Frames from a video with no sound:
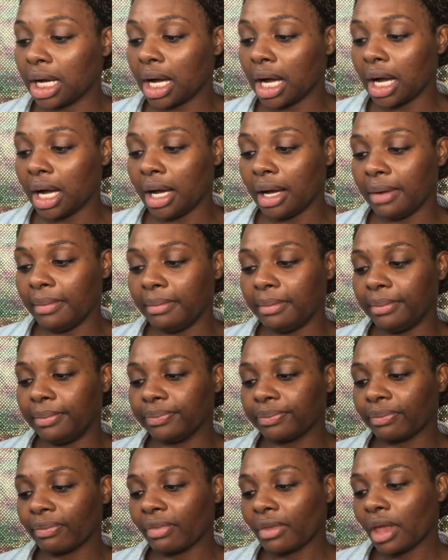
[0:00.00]
a
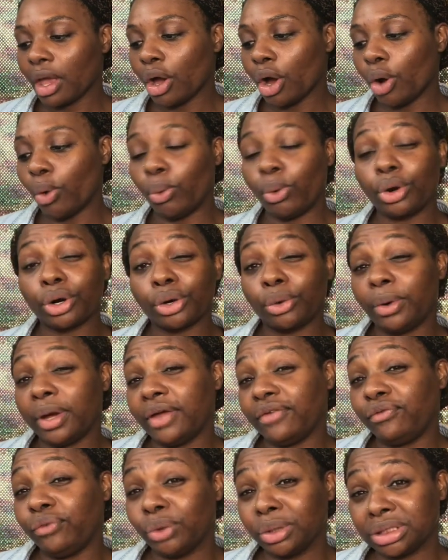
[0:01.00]

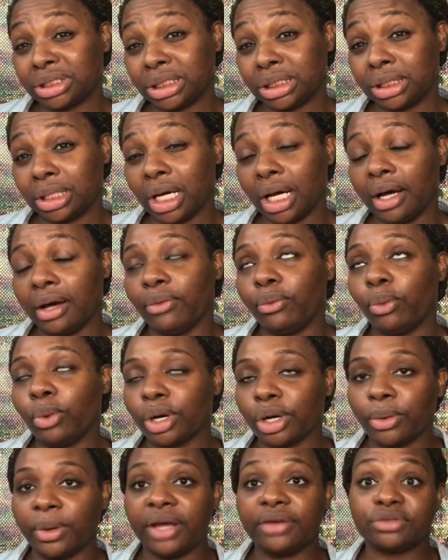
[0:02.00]
Waterway
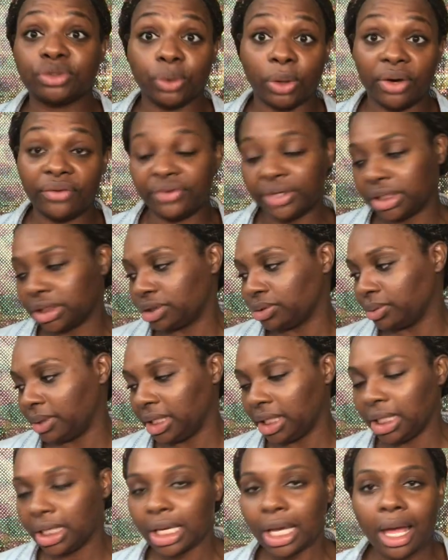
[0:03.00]
12-inch
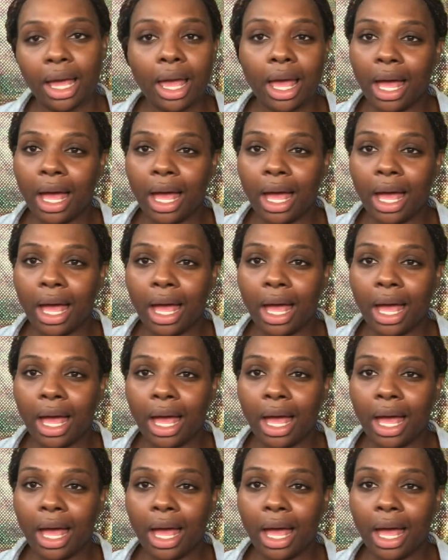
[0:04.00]
wig.